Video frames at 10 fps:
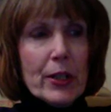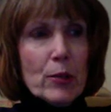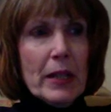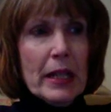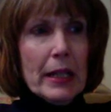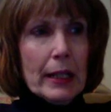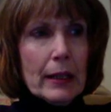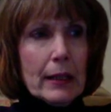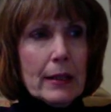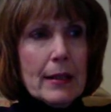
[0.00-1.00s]
being.
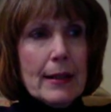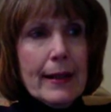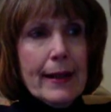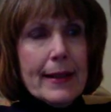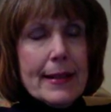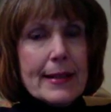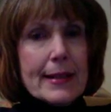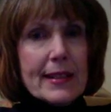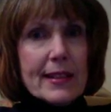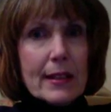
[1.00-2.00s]
Is
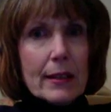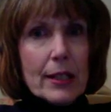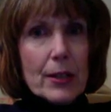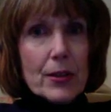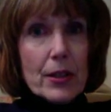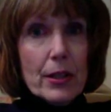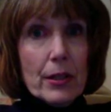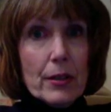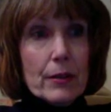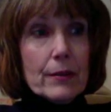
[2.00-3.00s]
this clear to
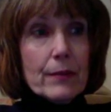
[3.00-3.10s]
you?